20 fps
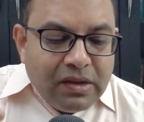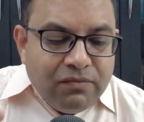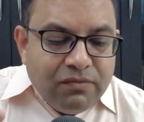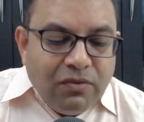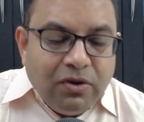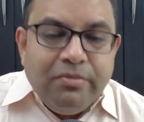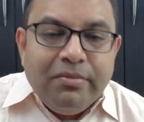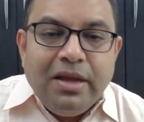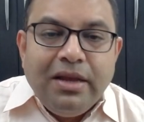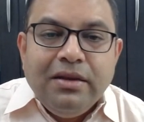
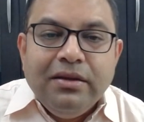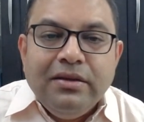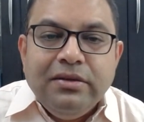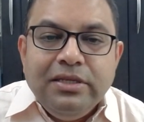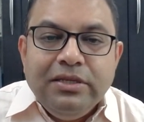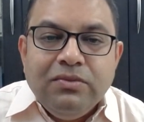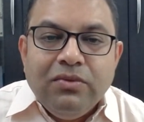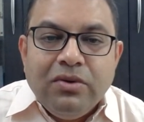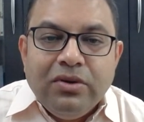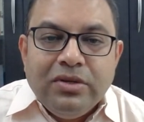what my
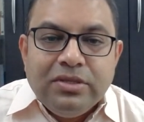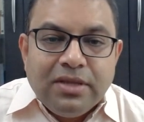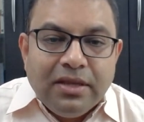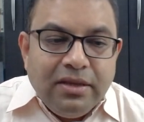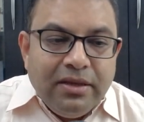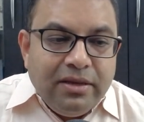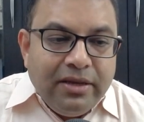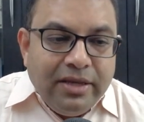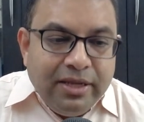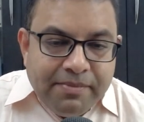learning was,
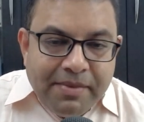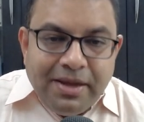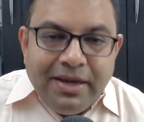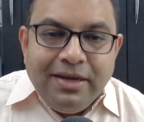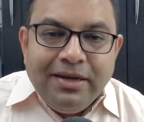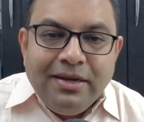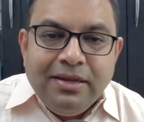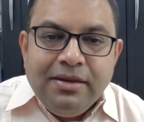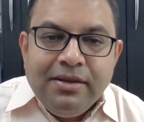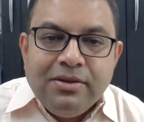in my
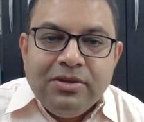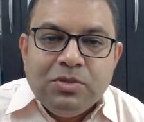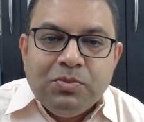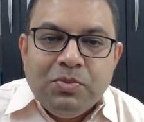18-year